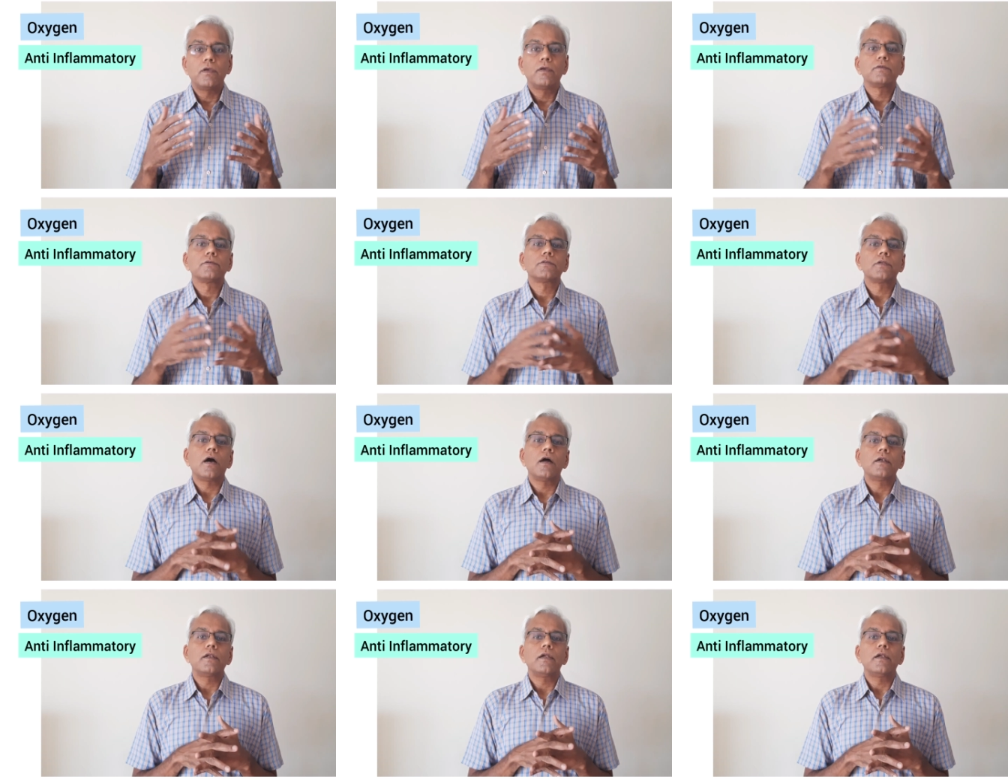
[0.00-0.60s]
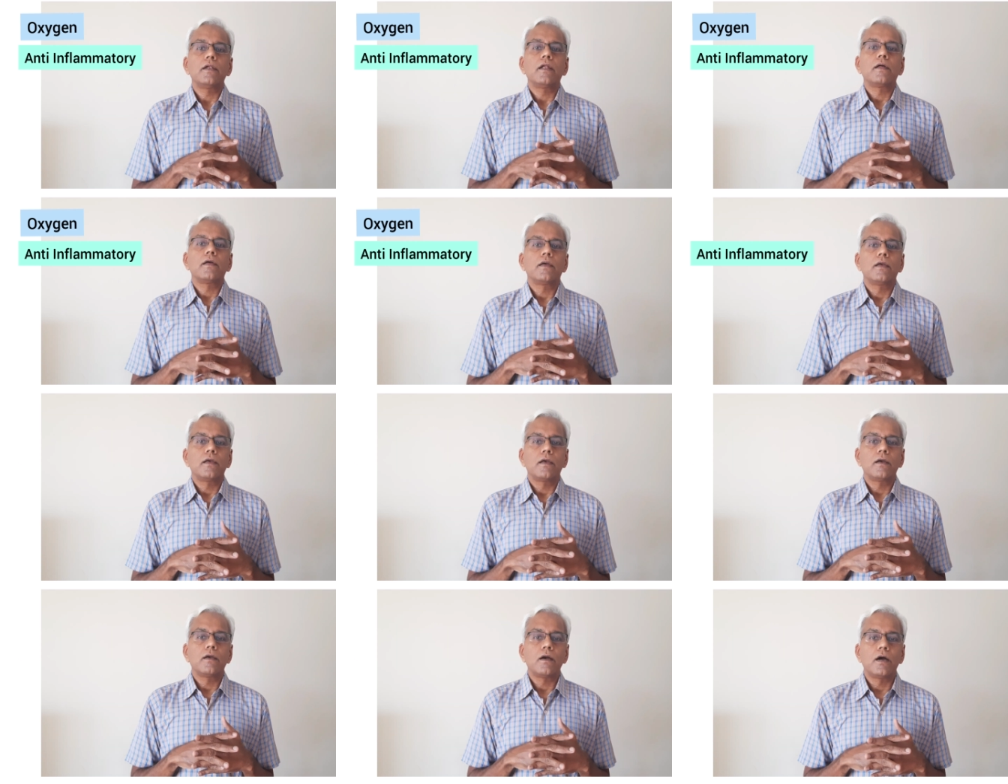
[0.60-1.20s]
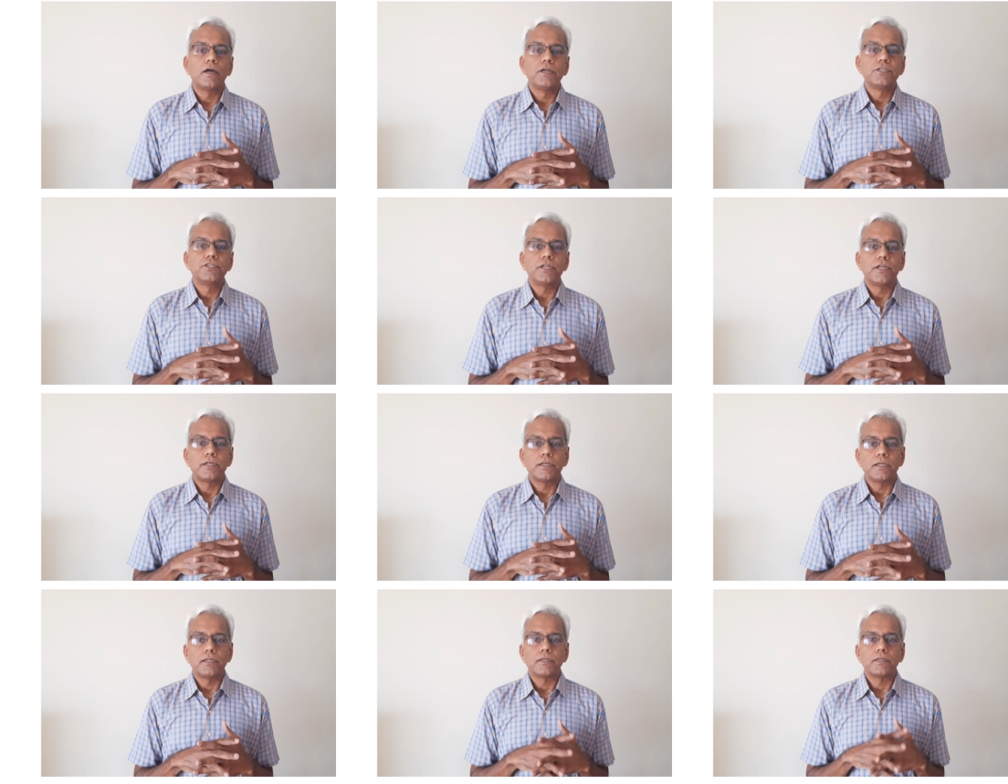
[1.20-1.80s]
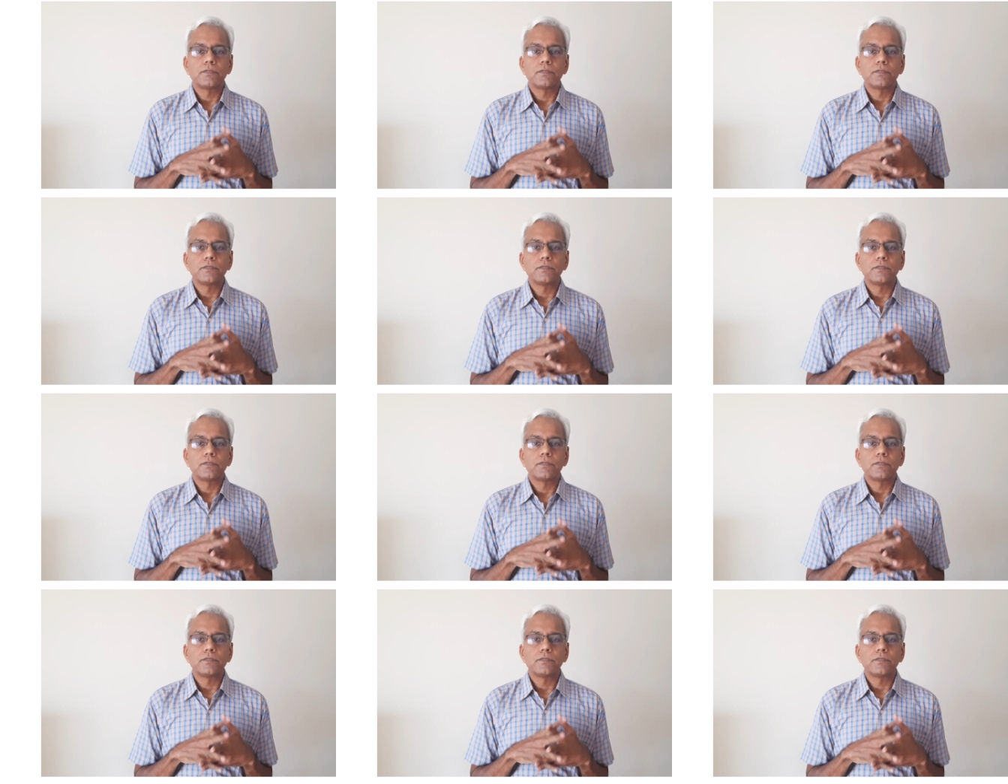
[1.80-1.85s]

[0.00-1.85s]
started urgently.